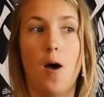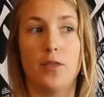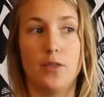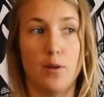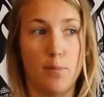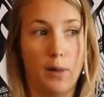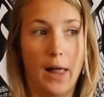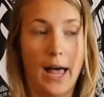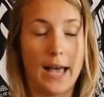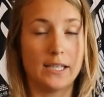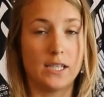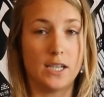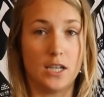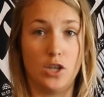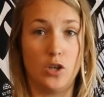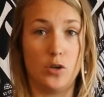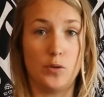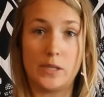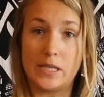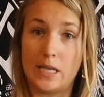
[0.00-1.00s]
the
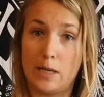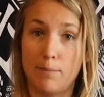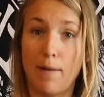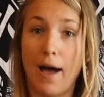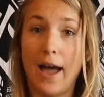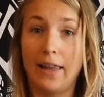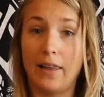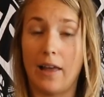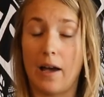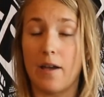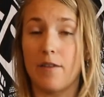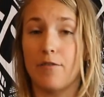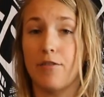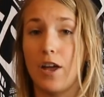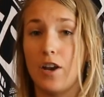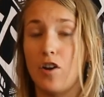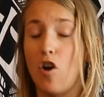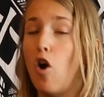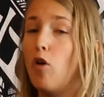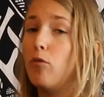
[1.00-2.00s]
plastic use in my life,
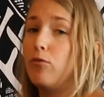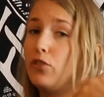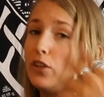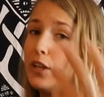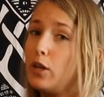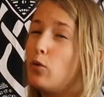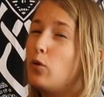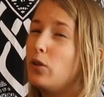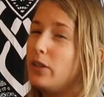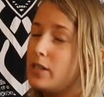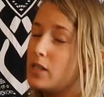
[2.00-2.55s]
and hopefully will